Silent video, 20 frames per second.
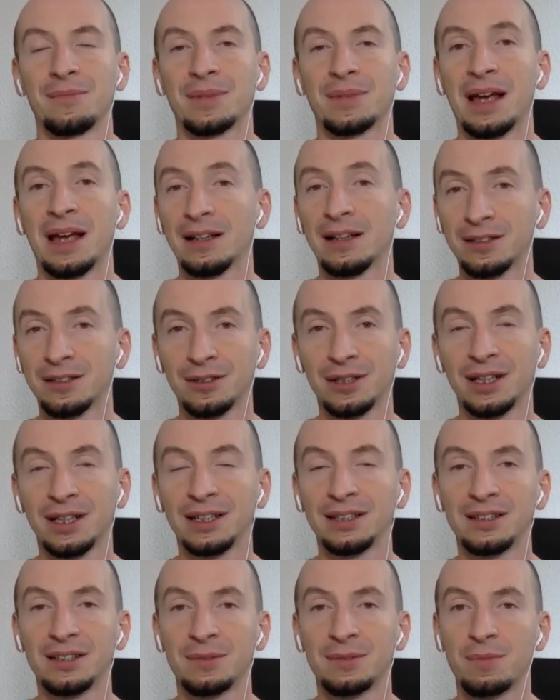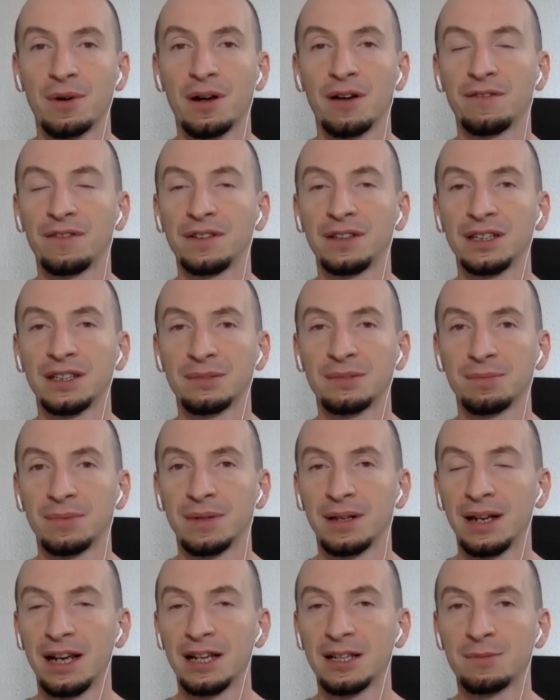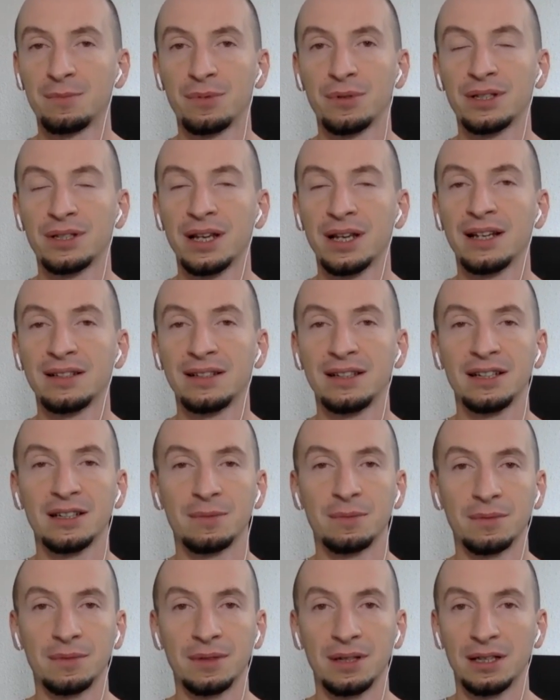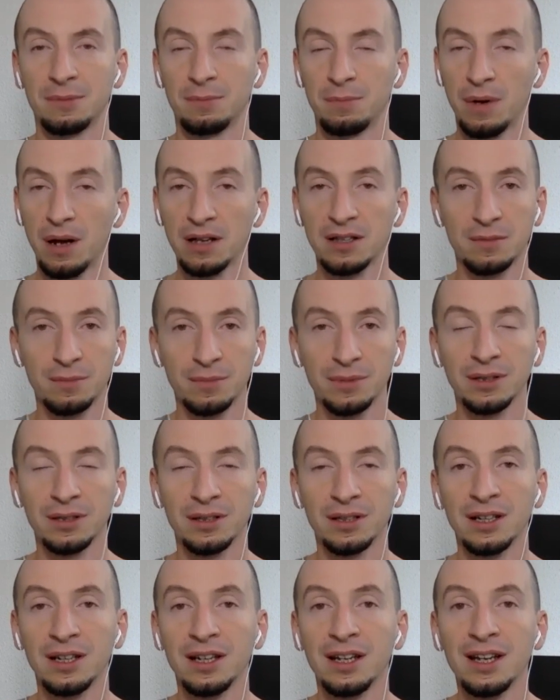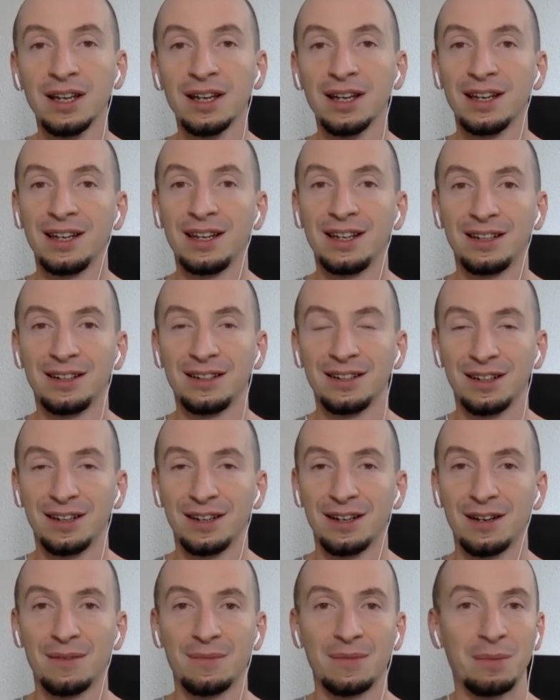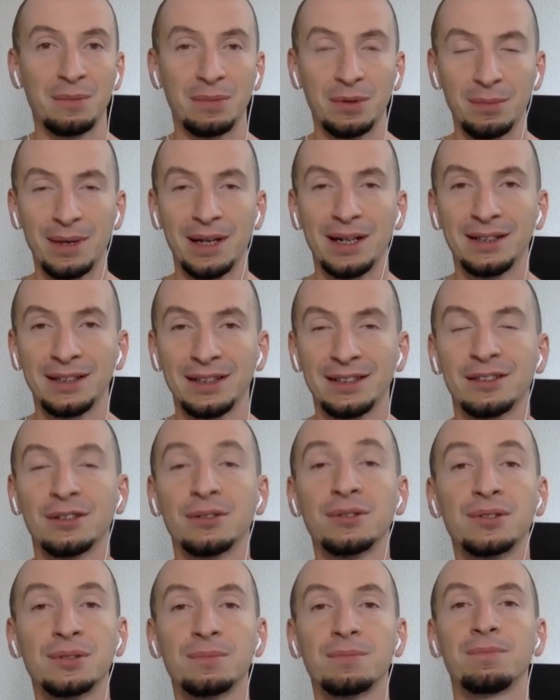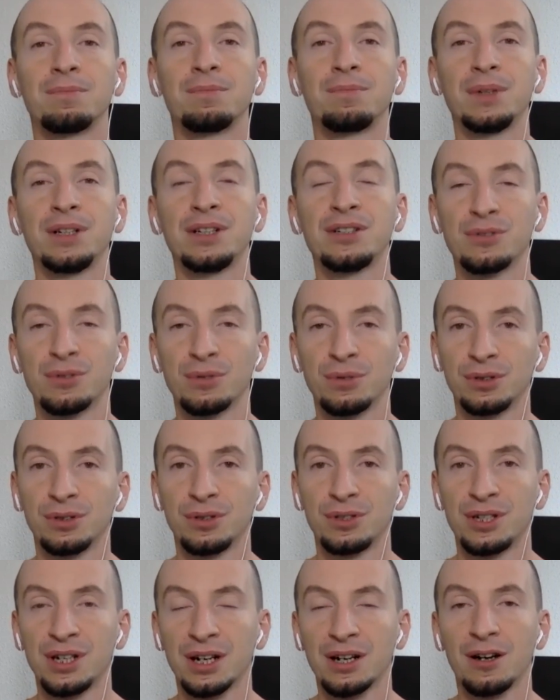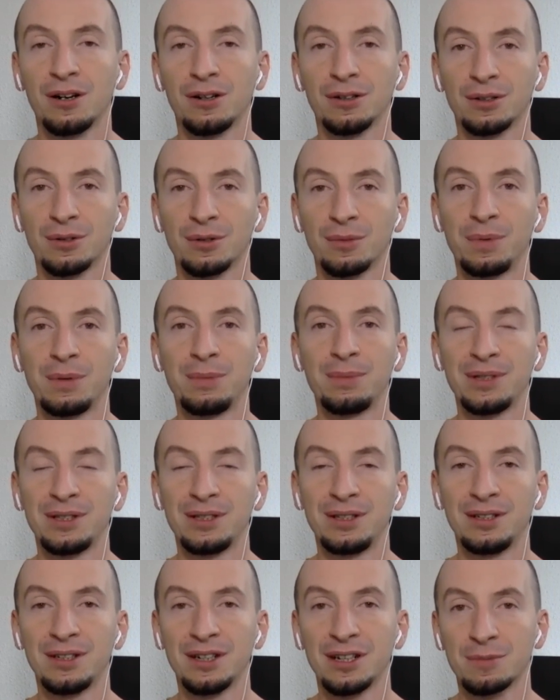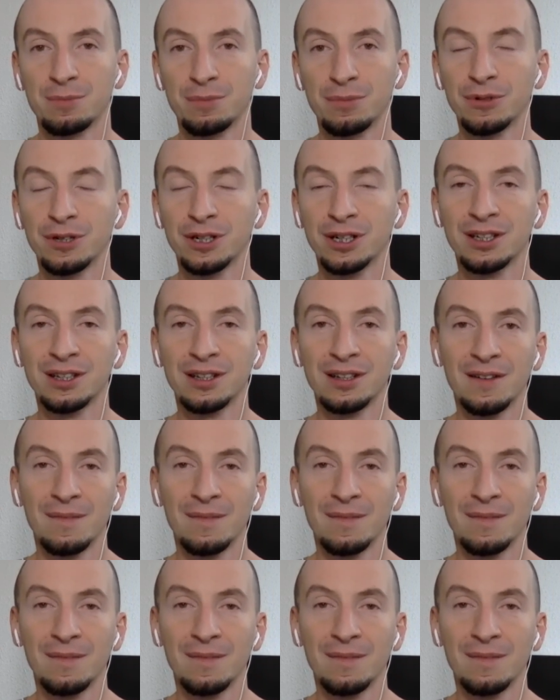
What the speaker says: calculate this profit as precisely as possible and implemented it. So be sure to check out our PPC dashboard.